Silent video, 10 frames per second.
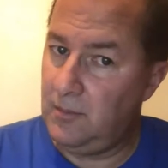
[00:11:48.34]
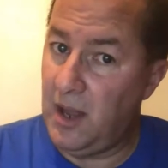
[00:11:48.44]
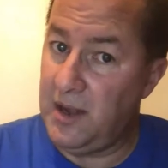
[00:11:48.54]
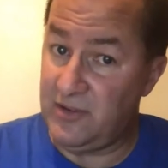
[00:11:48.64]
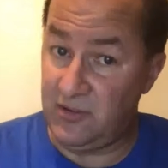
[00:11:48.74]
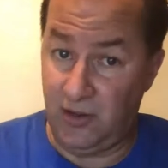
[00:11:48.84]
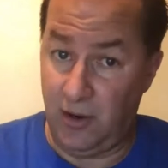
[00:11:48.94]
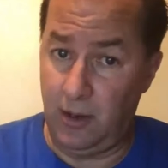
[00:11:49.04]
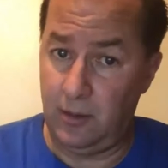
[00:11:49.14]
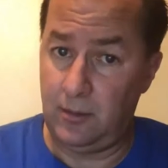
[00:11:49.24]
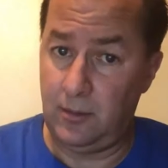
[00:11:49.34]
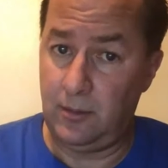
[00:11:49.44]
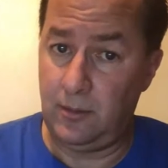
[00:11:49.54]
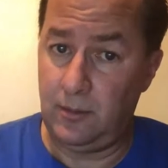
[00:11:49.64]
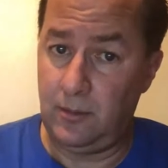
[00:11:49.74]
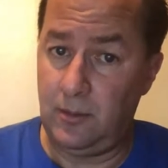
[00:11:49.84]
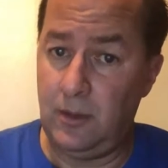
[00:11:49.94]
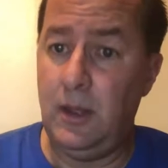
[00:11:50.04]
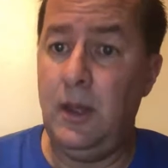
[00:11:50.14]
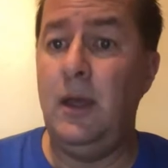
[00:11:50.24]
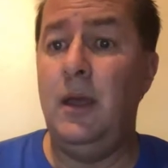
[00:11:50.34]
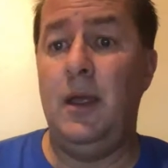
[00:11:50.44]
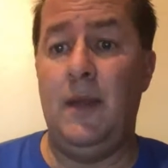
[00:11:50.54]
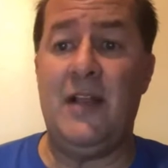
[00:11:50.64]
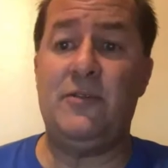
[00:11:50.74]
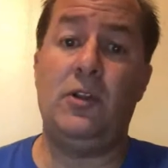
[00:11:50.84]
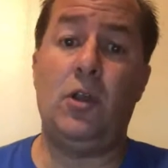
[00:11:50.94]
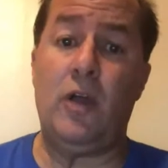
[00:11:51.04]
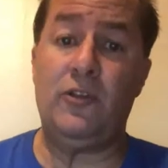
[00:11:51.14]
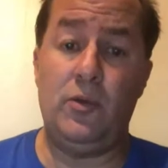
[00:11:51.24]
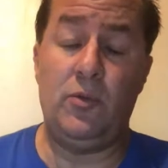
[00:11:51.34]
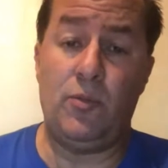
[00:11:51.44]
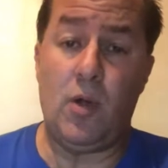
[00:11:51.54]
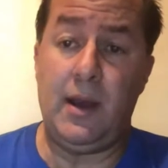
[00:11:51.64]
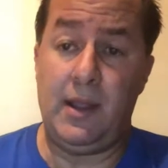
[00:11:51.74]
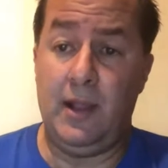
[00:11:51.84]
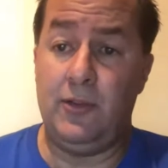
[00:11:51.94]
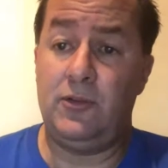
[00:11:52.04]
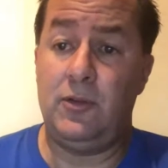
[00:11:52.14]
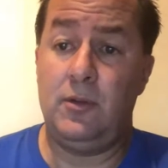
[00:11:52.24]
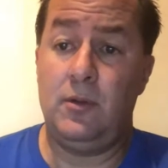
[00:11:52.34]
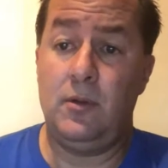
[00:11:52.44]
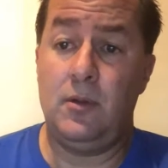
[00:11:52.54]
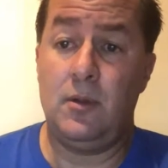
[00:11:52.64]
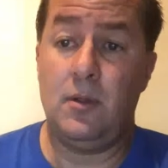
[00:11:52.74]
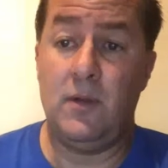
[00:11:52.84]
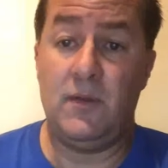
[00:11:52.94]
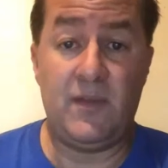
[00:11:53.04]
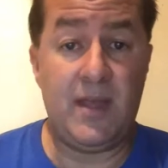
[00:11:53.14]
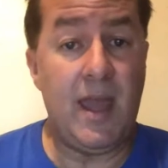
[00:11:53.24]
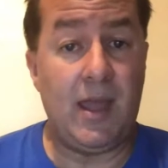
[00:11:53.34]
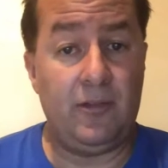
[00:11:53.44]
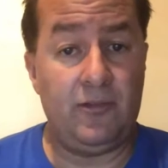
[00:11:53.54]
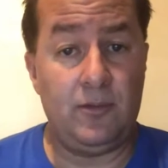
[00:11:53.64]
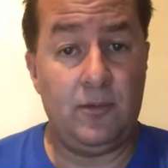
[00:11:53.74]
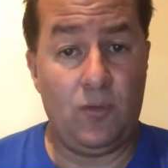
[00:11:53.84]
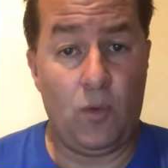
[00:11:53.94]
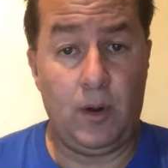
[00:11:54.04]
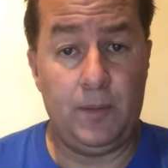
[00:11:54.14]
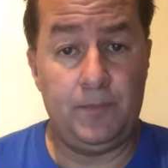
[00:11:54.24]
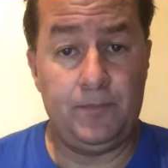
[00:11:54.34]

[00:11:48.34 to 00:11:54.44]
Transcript: Unnecessary. And that's what the lawsuit was brought against Rivas Villegas for.